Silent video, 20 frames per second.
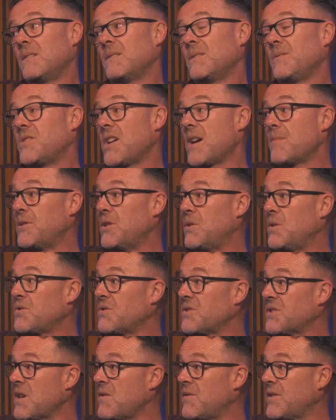German
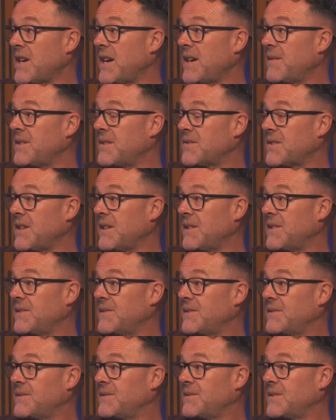ultras over there will say,
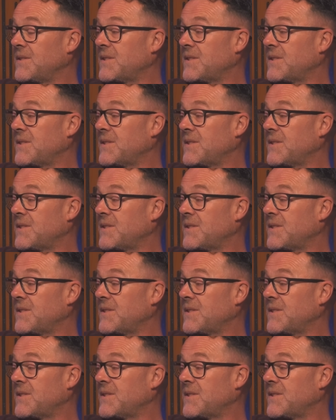is